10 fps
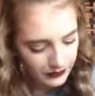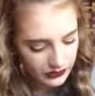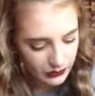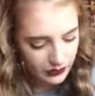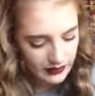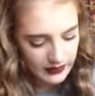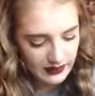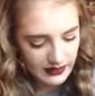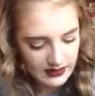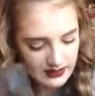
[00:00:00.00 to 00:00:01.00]
So in
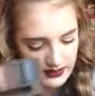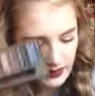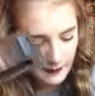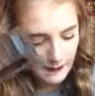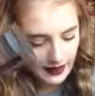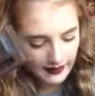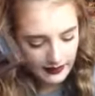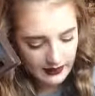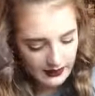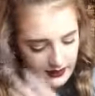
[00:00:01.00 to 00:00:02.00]
this
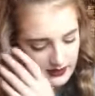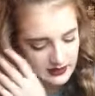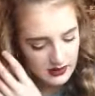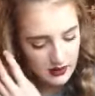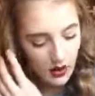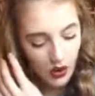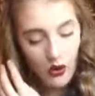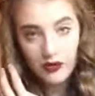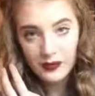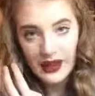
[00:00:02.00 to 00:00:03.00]
palette, it is an
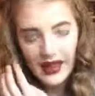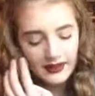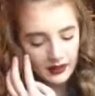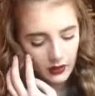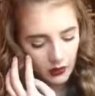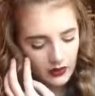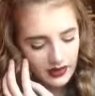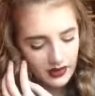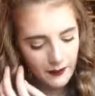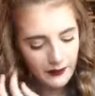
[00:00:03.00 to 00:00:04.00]
off black
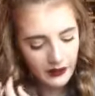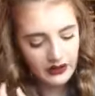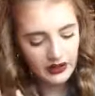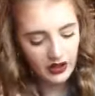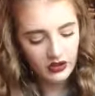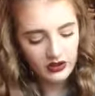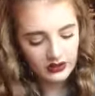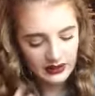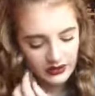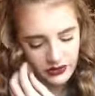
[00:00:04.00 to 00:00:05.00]
with multicoloured
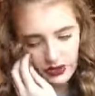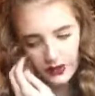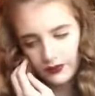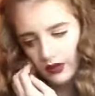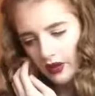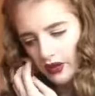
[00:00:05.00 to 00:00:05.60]
glitter in it.